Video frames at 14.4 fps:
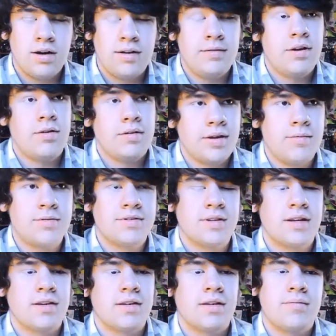no, he was
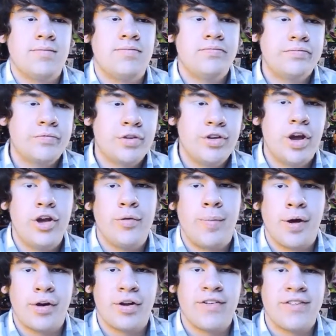like, yeah, you
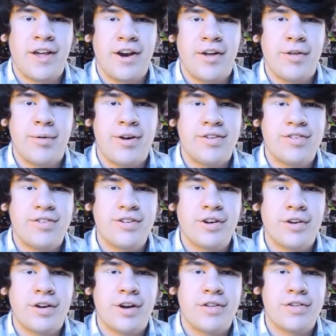better get that, otherwise the
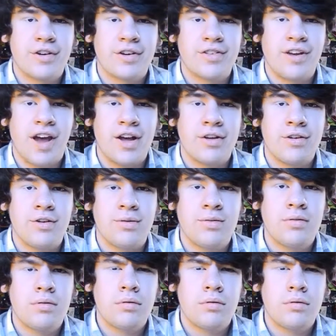security guards are going to tackle you.